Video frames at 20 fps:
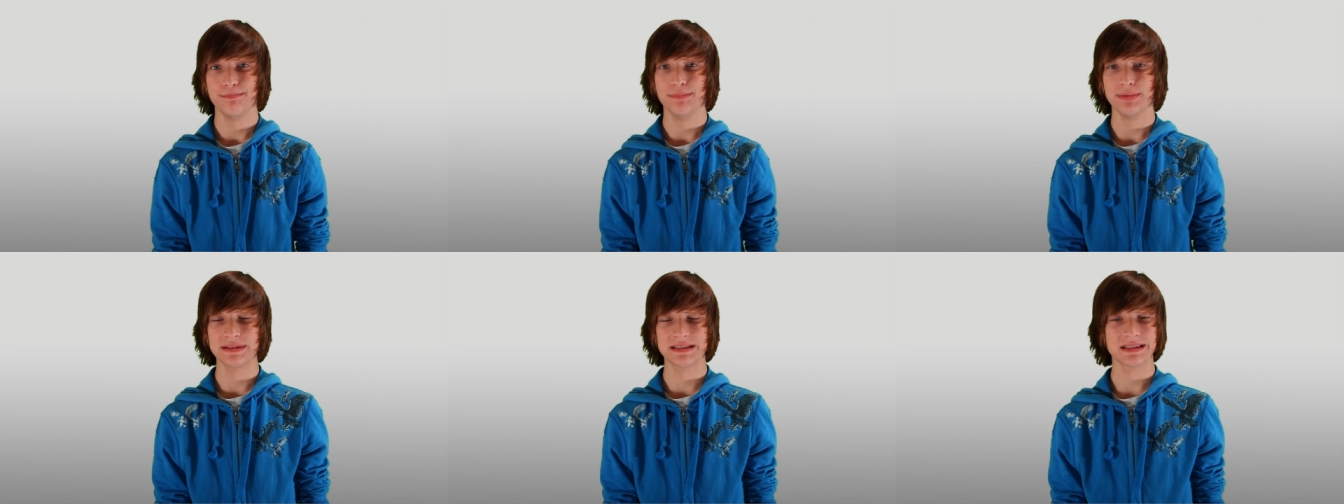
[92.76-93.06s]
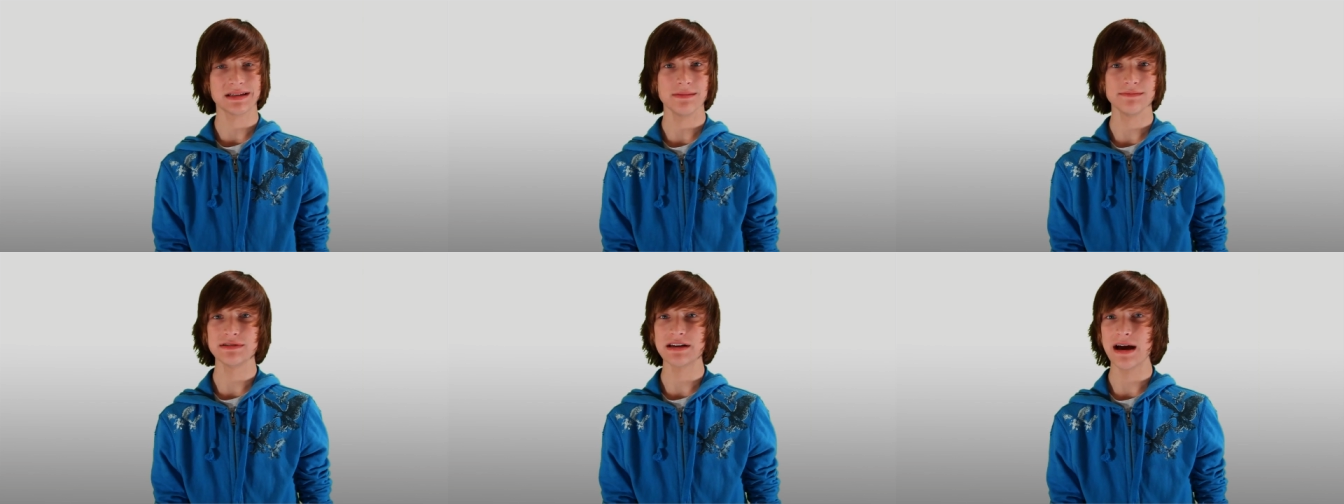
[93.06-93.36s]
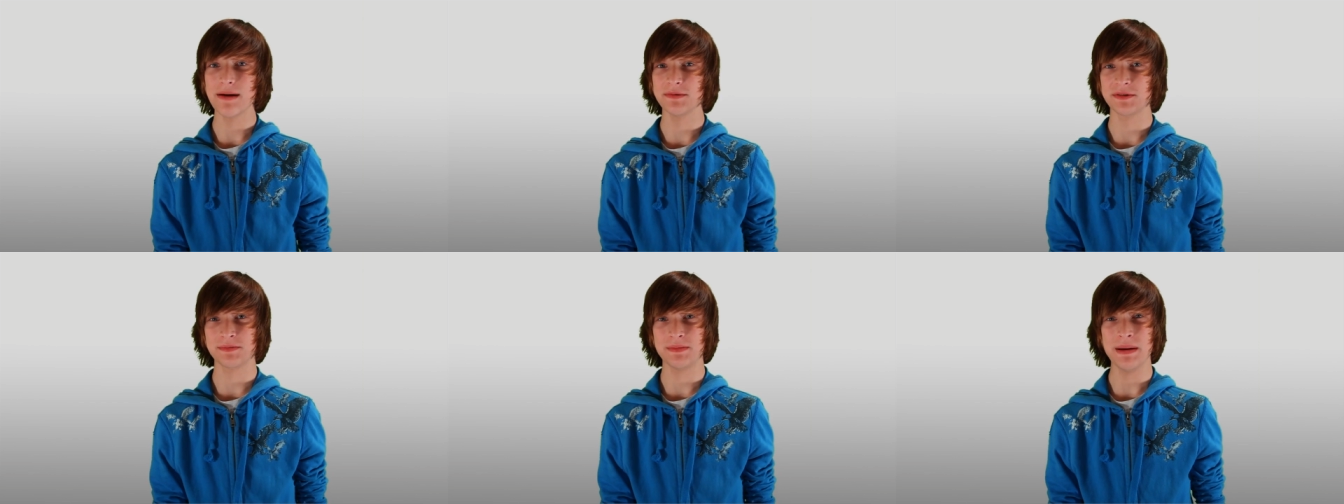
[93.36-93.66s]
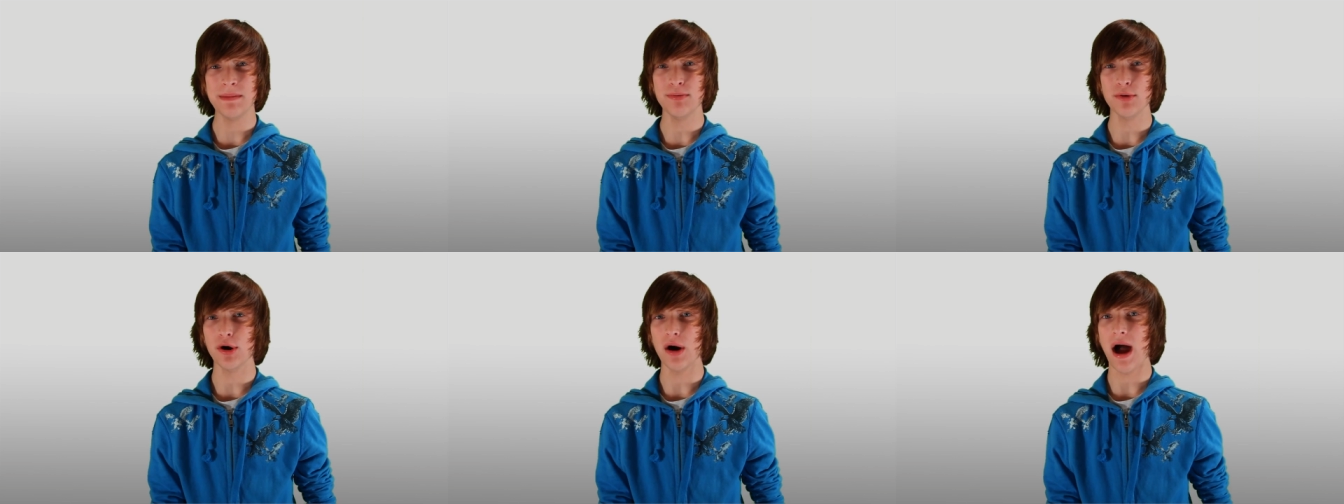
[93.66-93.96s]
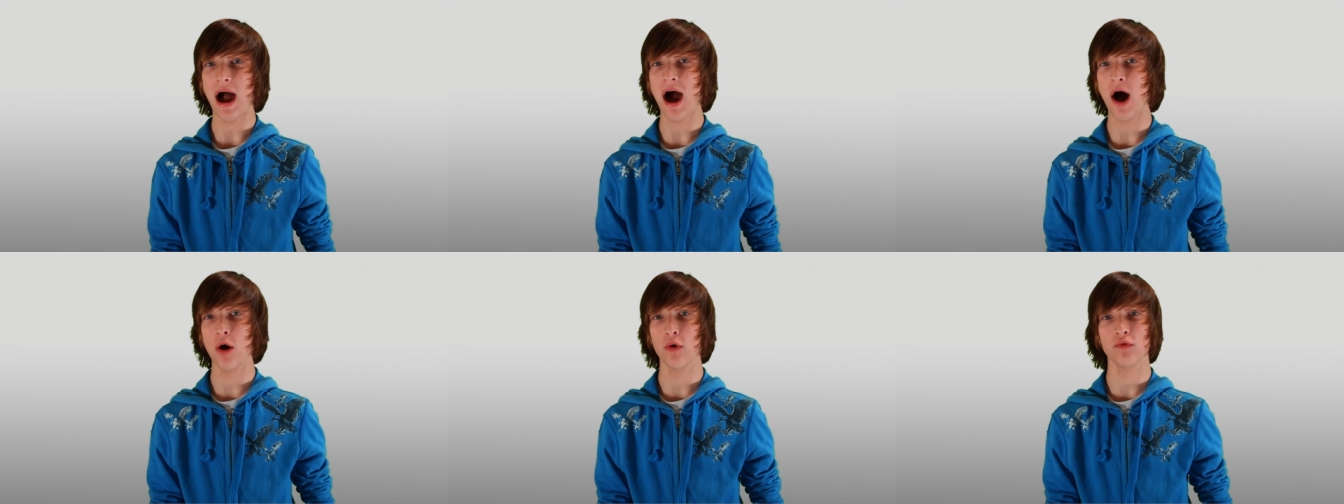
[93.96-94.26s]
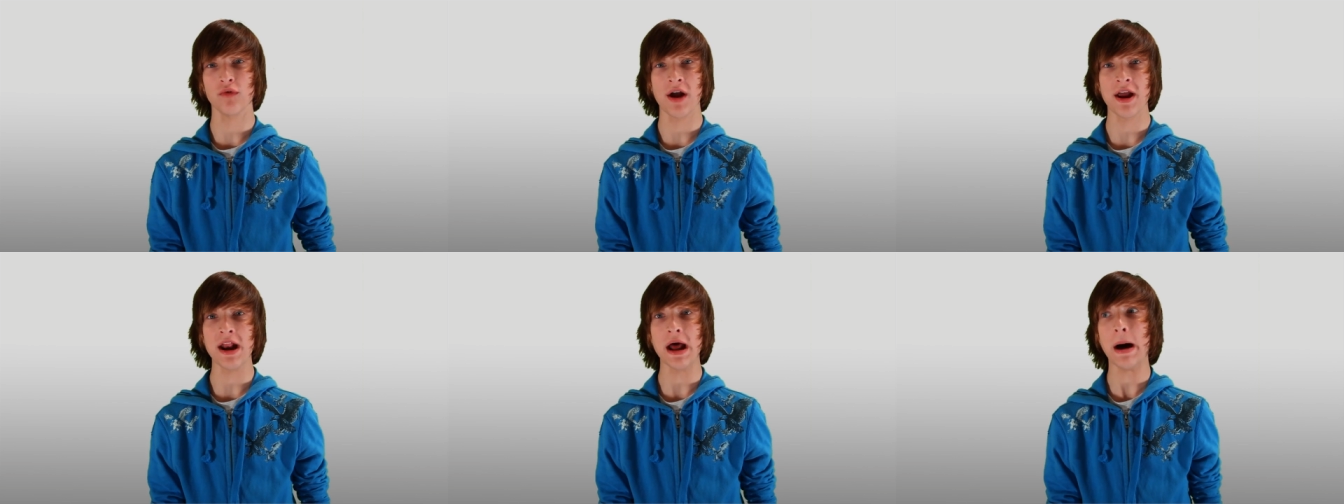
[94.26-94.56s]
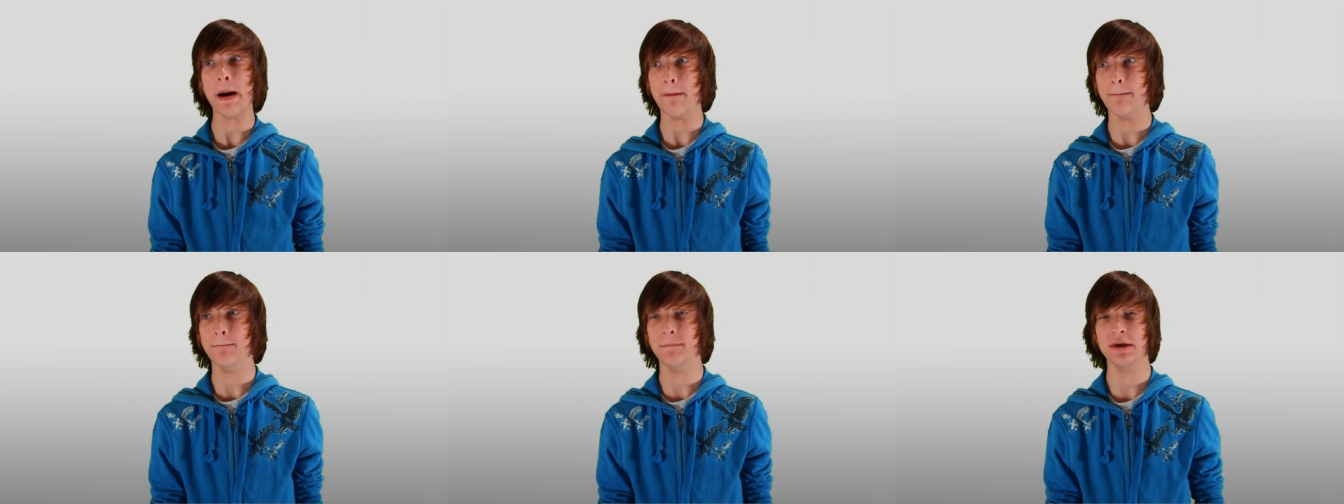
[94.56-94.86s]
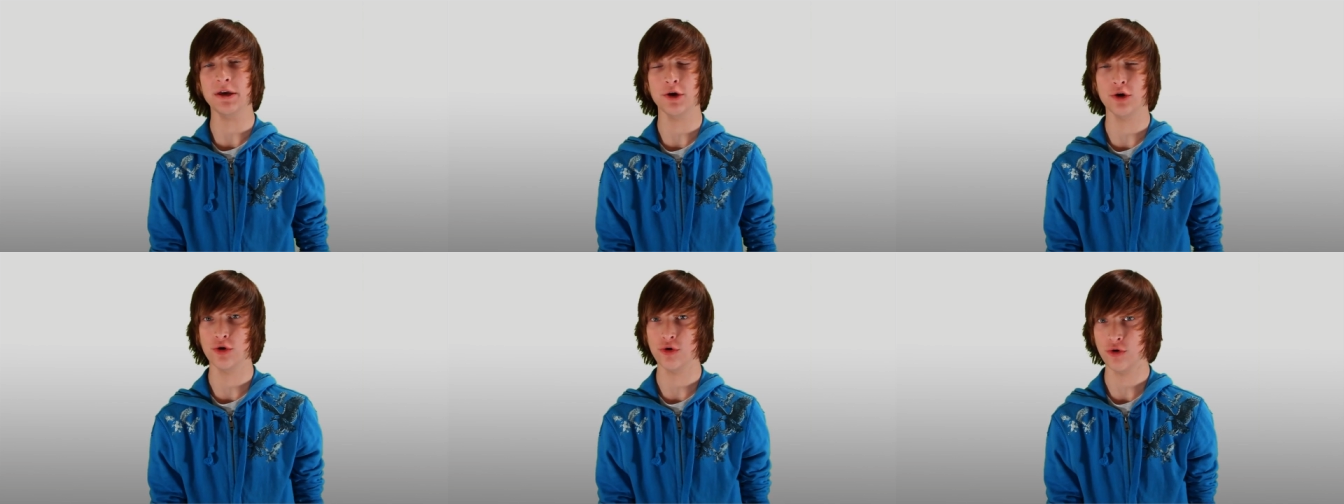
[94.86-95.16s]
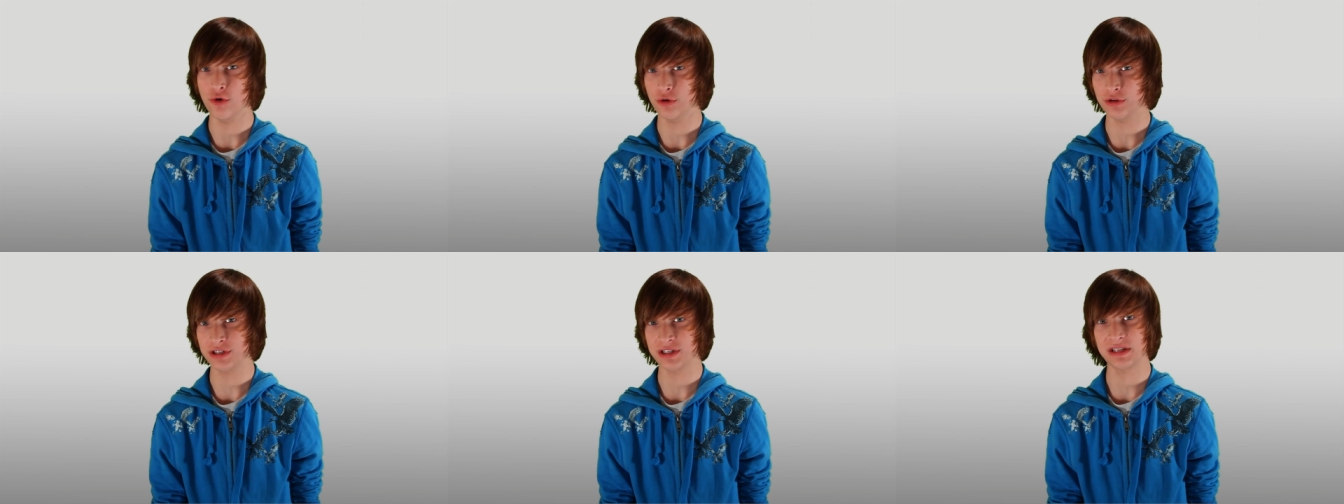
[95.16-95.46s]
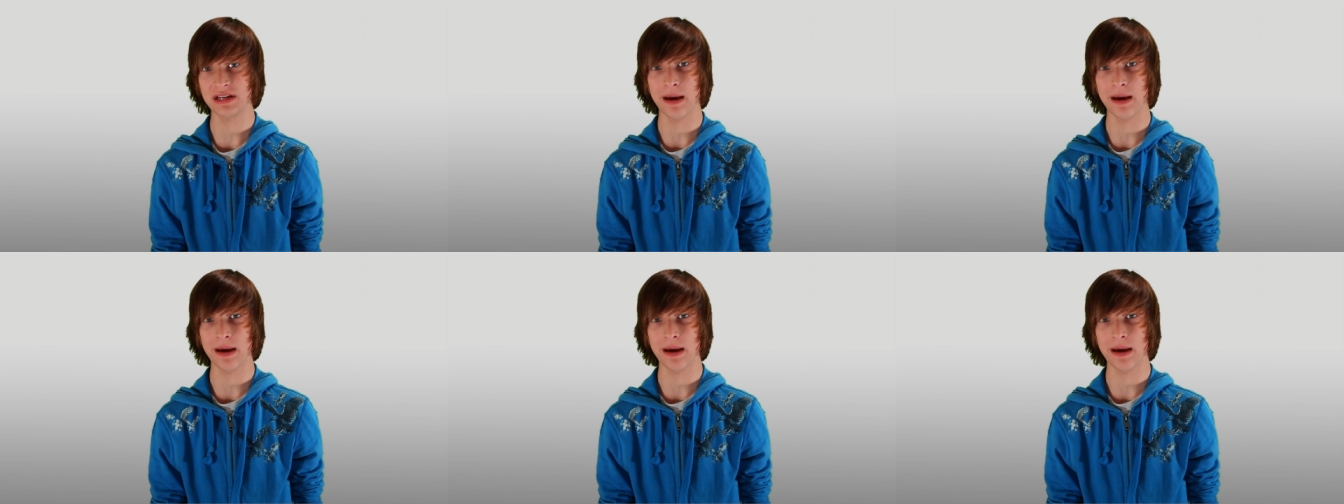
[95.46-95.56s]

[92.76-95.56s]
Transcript: But sometimes people outright abuse